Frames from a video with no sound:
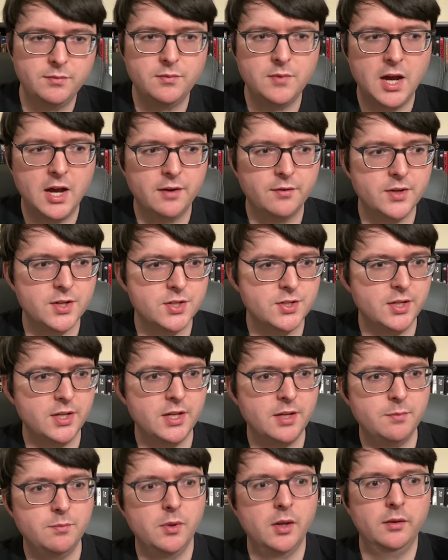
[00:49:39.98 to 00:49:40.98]

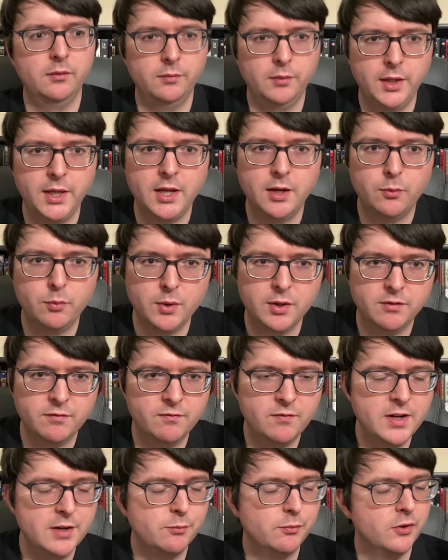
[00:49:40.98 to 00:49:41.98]
obviously a link with
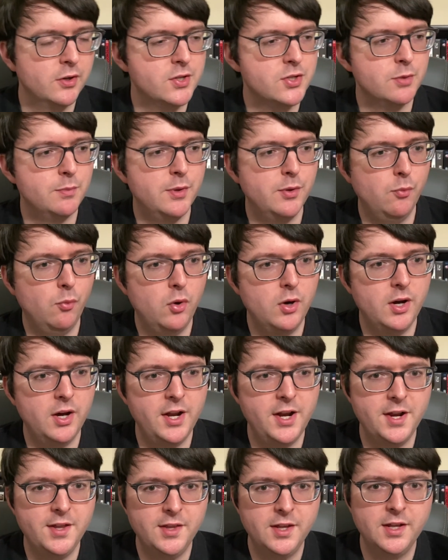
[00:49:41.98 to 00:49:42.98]
vampirism in
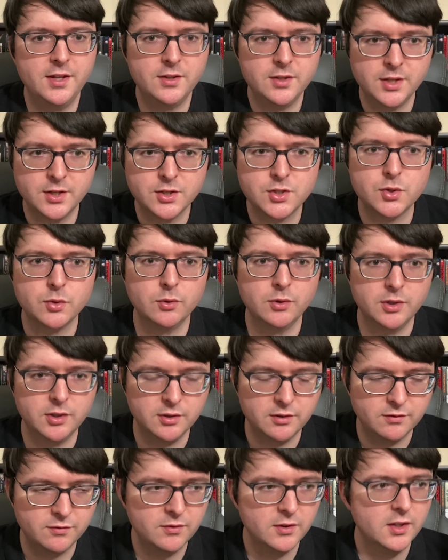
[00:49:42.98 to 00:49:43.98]
one, and then the sort
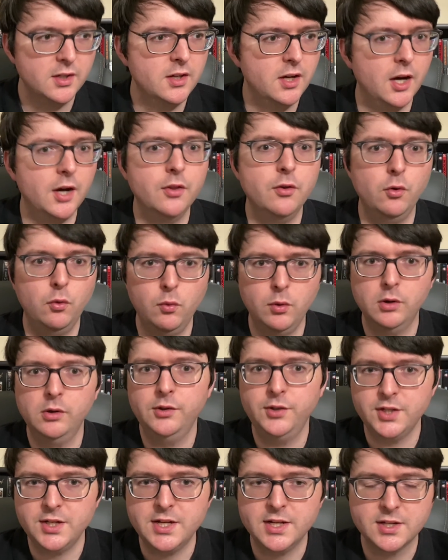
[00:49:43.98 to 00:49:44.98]
of
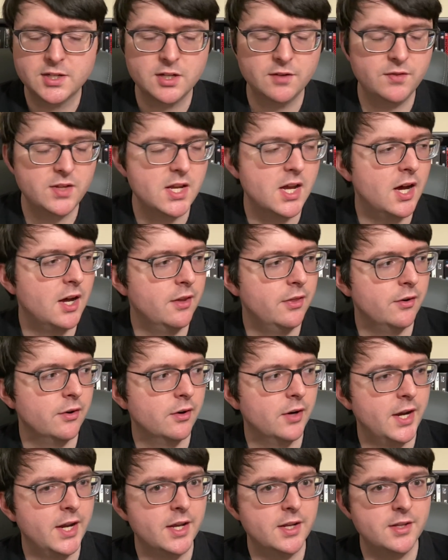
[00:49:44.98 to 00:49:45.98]
otherworldliness of the other.
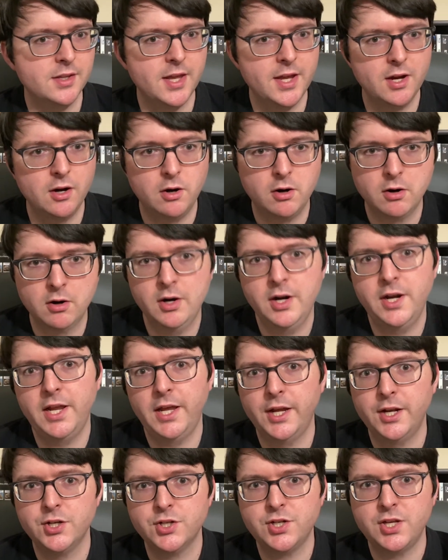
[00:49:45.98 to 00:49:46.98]
And they are in
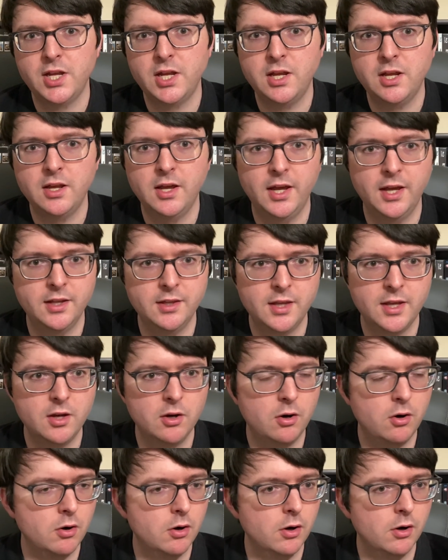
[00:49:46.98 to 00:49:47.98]
HD and they
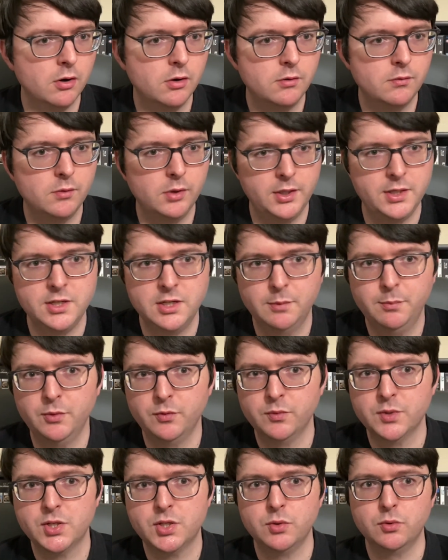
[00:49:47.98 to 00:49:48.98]
are cleaned up and
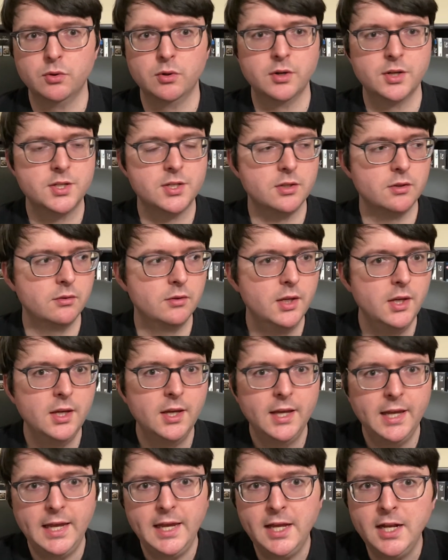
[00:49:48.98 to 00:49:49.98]
restored. So
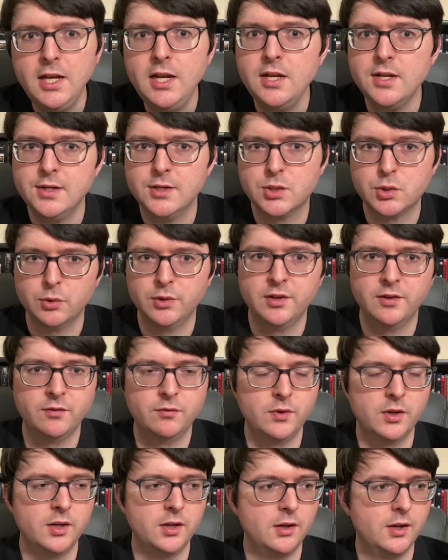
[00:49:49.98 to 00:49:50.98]
any sort of
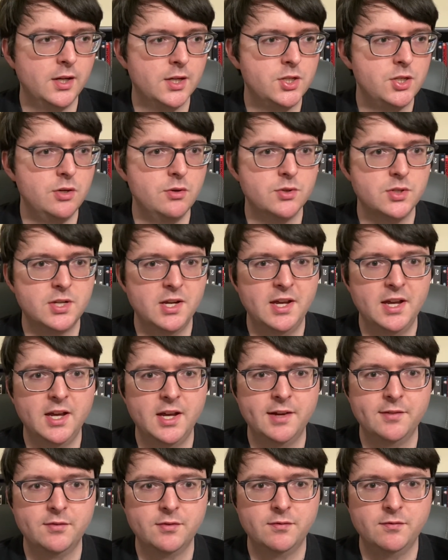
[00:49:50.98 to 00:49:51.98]
excuse to
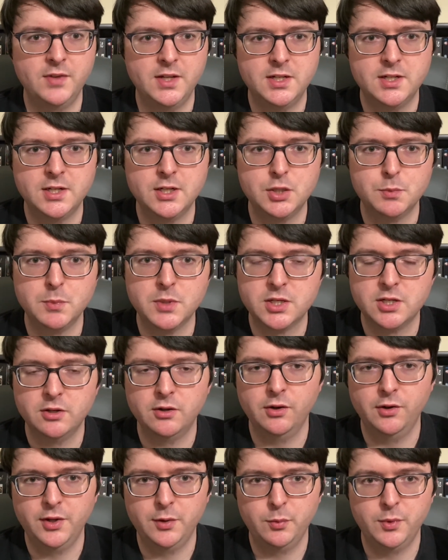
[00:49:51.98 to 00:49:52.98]
have vintage
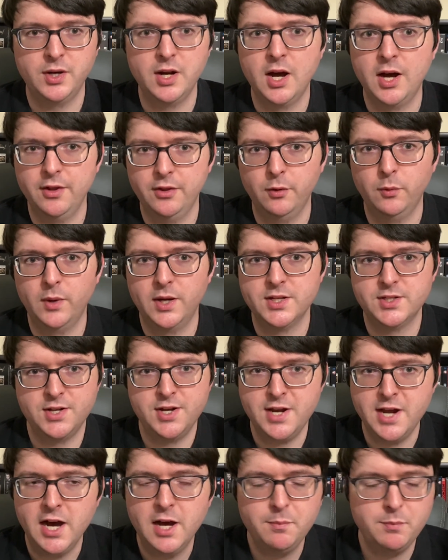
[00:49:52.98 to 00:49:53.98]
material that would otherwise
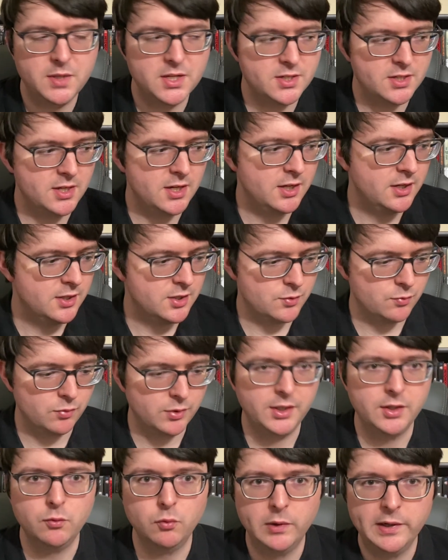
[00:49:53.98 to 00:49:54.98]
not be seen is
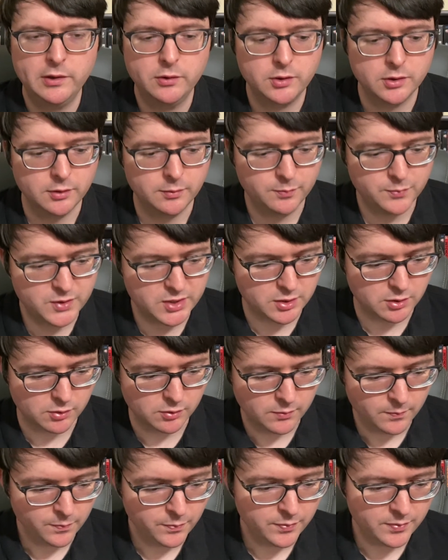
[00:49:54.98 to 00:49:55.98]
really welcome.
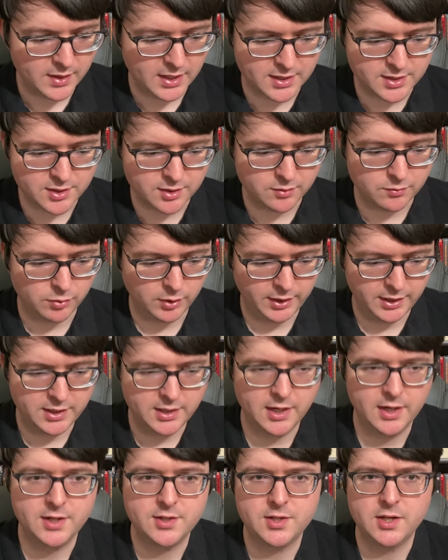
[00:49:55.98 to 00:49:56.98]
So that's a really
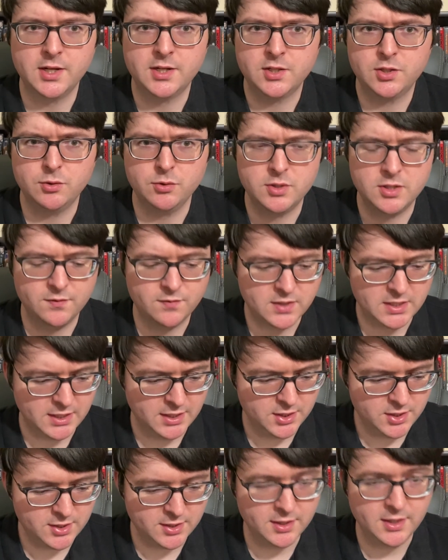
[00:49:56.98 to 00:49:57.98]
nice exclusive
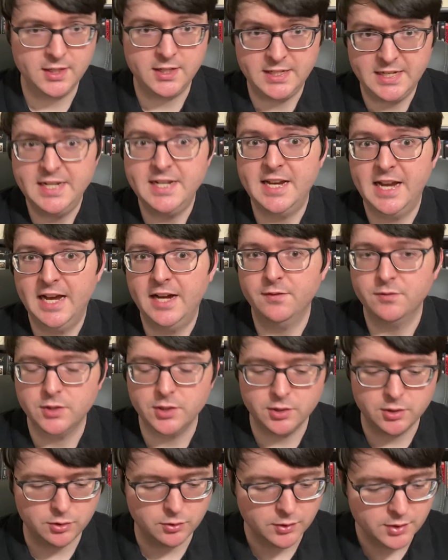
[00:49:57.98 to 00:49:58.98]
touch that they didn't have
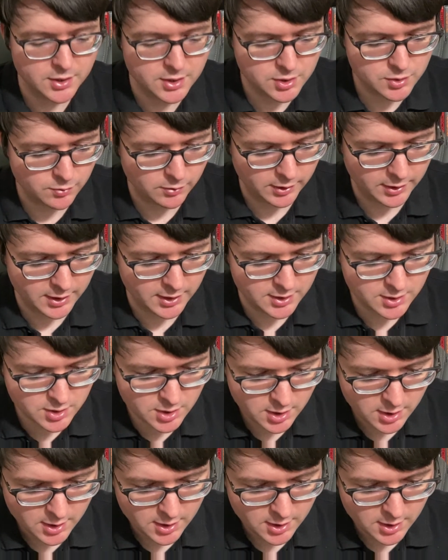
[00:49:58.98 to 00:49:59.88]
to do in this release.